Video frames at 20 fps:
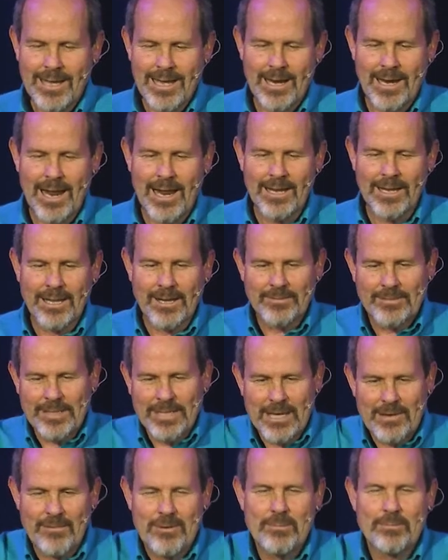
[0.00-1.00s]
and I love to
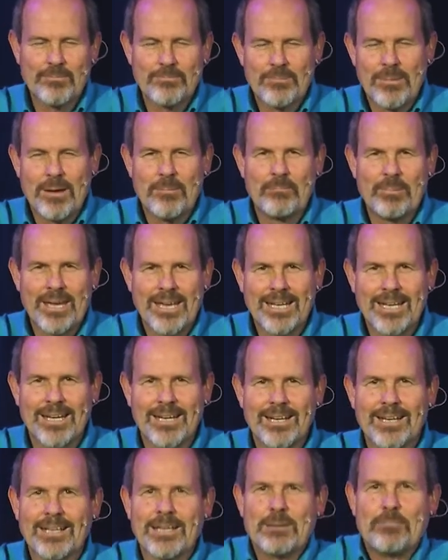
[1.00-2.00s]
give him a big
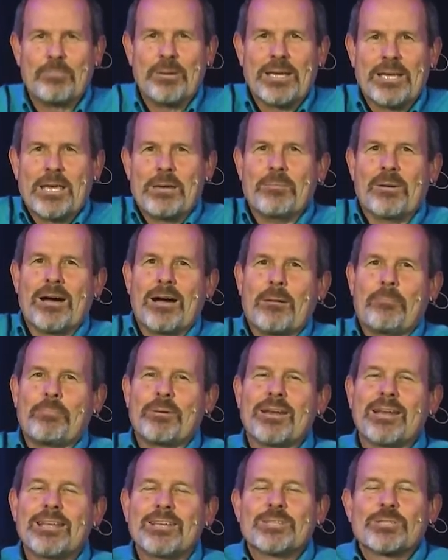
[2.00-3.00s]
hug and pick him up,
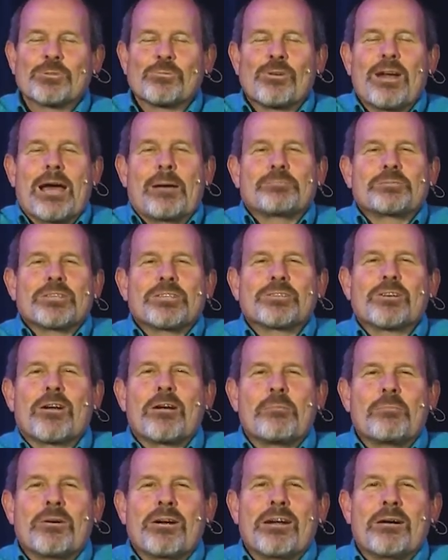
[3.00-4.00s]
and he just wraps his
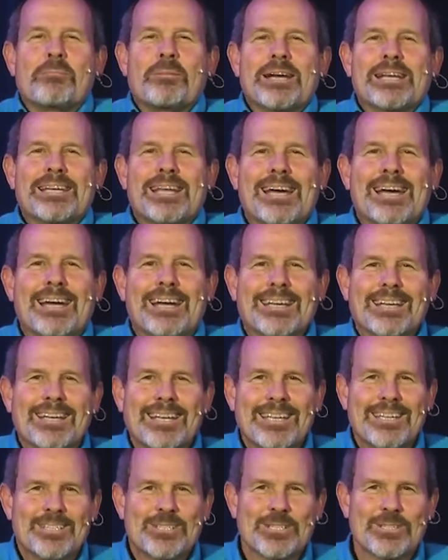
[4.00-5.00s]
arm around my neck,
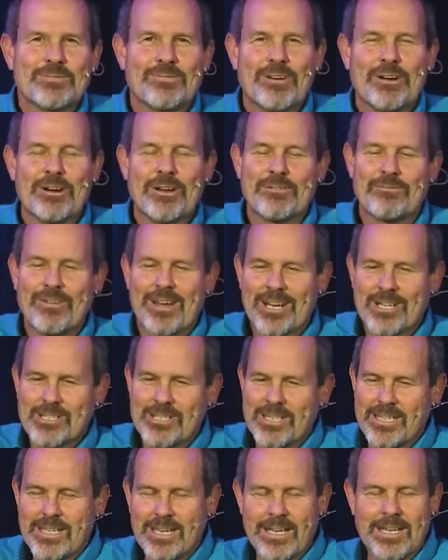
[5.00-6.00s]
and he's just very affectionate.